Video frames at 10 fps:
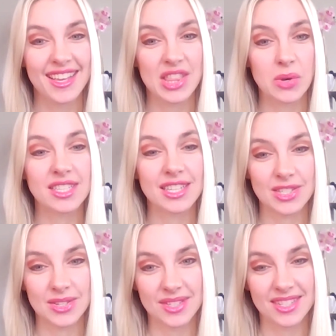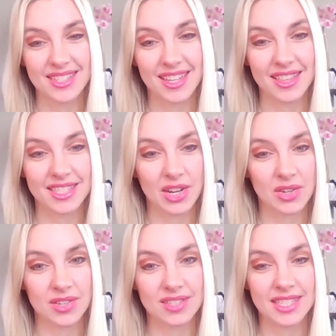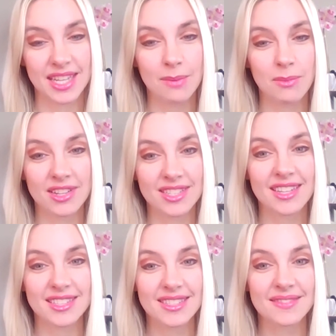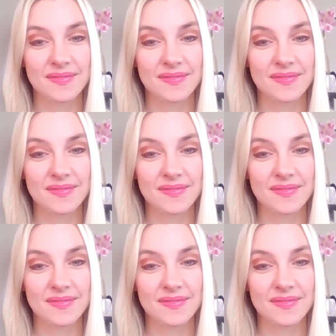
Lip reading: those issues in the standard setting process.